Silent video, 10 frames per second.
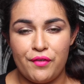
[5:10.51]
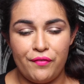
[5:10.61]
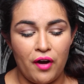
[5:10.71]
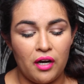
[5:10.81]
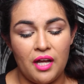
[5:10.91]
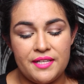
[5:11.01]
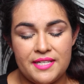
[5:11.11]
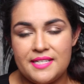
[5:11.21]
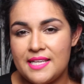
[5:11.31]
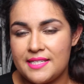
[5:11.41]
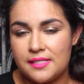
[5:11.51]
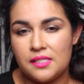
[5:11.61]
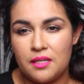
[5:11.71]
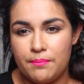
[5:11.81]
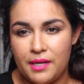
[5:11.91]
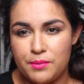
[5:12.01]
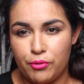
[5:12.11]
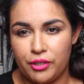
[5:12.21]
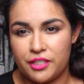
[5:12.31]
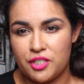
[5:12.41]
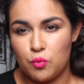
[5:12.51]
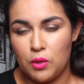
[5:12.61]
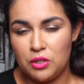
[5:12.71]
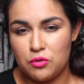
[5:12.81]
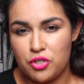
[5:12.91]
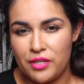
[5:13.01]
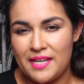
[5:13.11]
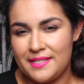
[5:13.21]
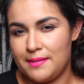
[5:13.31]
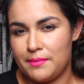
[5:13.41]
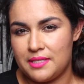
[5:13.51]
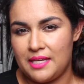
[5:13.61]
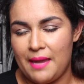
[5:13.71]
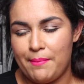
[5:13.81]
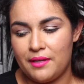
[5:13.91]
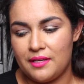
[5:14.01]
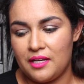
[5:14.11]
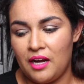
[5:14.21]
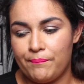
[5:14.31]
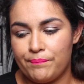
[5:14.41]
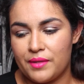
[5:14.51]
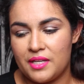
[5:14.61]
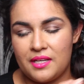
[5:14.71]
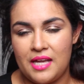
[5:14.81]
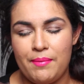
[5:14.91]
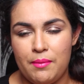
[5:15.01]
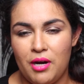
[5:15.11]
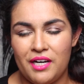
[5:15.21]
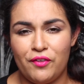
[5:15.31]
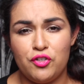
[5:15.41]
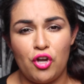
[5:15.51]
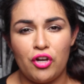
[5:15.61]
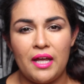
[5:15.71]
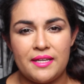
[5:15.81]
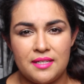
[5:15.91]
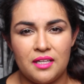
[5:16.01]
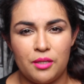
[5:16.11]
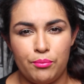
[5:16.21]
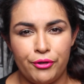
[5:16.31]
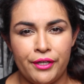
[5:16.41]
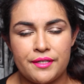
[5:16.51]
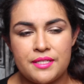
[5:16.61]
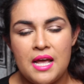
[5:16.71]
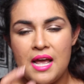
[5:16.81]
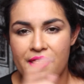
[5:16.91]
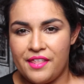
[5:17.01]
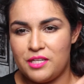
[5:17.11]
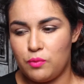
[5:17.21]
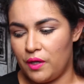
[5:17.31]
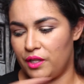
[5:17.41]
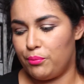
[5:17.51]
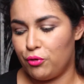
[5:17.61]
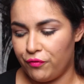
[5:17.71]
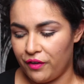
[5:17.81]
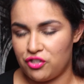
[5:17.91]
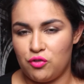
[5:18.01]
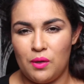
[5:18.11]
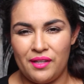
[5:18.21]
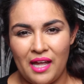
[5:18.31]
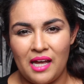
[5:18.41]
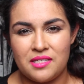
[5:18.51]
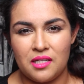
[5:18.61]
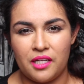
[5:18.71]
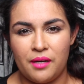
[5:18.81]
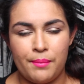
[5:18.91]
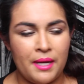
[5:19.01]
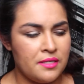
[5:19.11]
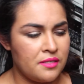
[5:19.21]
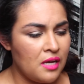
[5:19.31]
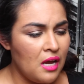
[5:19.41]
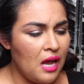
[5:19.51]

the fine lines. It is that silicone based product as well, so that is something to keep in mind if you don't like silicone products. This one, the POREfessional one, they are silicone based,